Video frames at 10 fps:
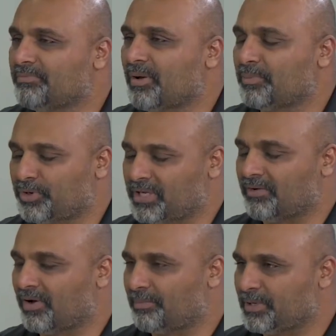member to
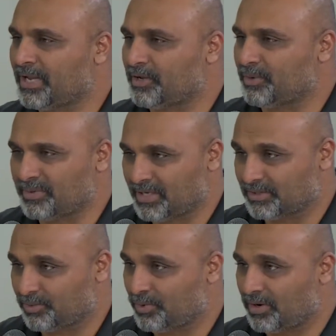give up and tell you it
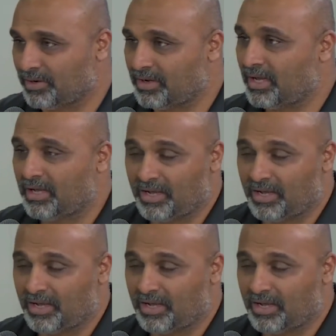doesn't work.